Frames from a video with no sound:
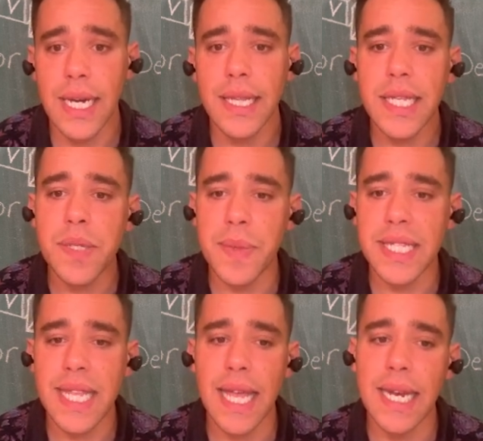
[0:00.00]
This
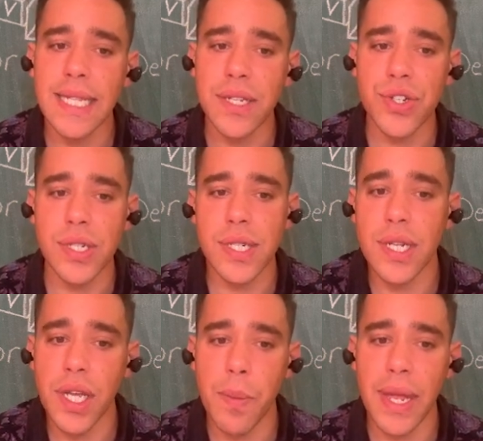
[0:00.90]
means that in addition to
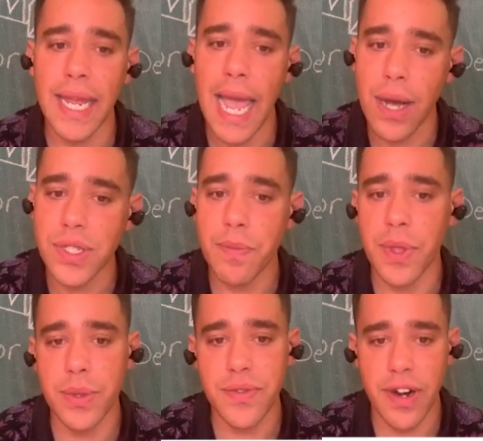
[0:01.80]
documenting how something
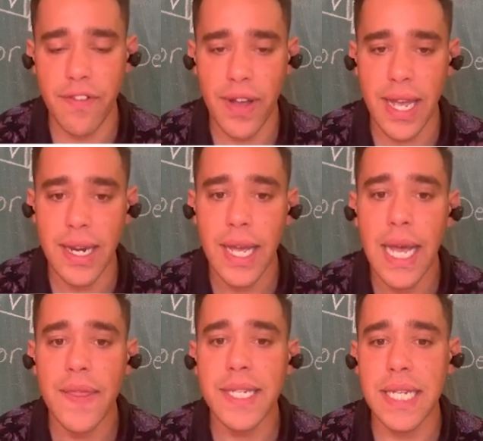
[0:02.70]
was verified,
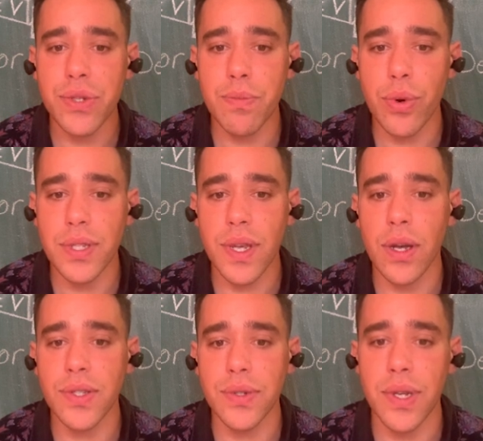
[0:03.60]
the test reports
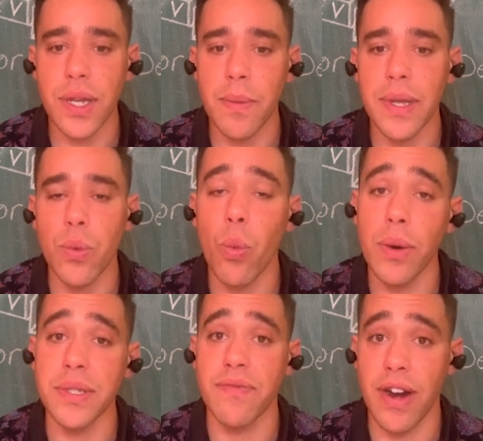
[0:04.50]
also document what
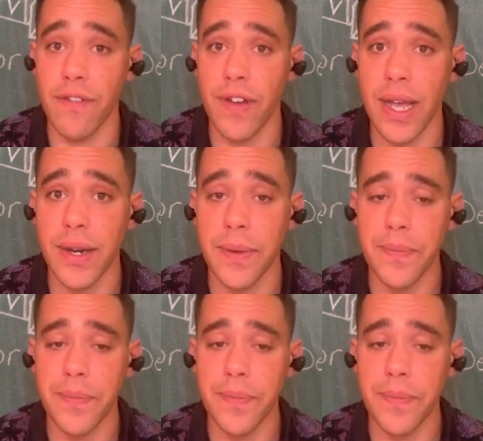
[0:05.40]
was verified.